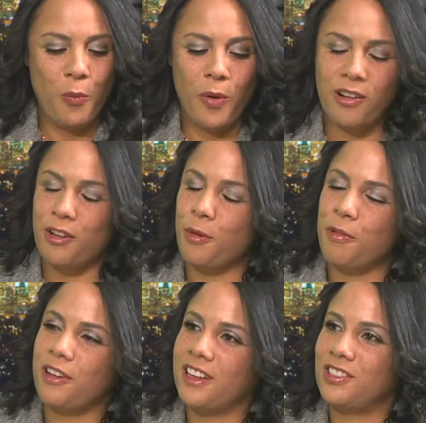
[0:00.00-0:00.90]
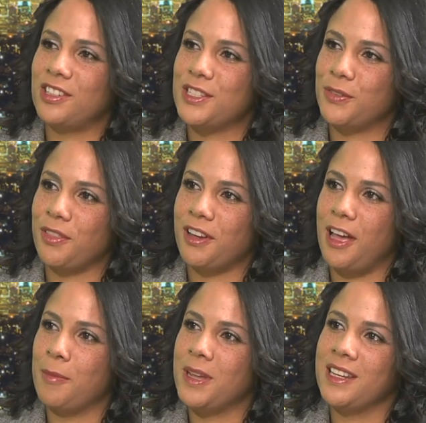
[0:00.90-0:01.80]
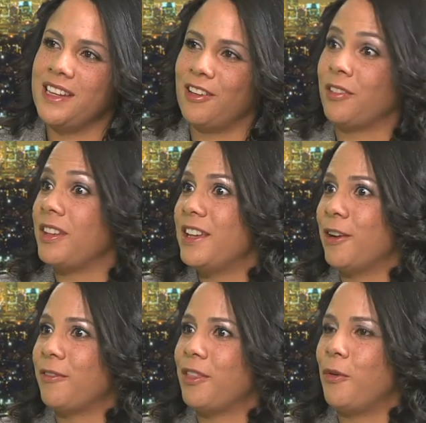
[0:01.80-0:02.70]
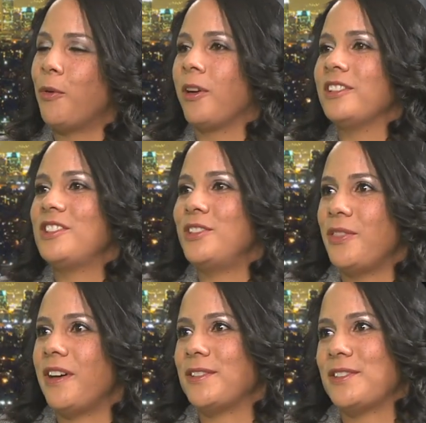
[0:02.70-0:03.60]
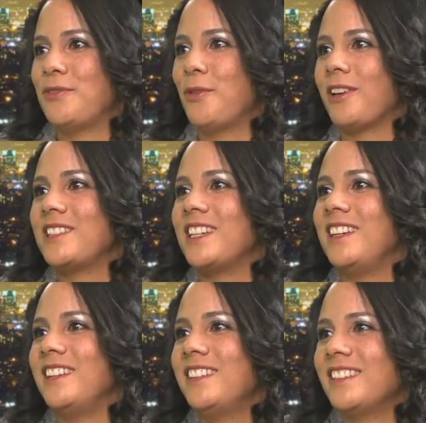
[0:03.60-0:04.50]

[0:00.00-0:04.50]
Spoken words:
What are your predictions for the coming year, the year of the horse, 2014?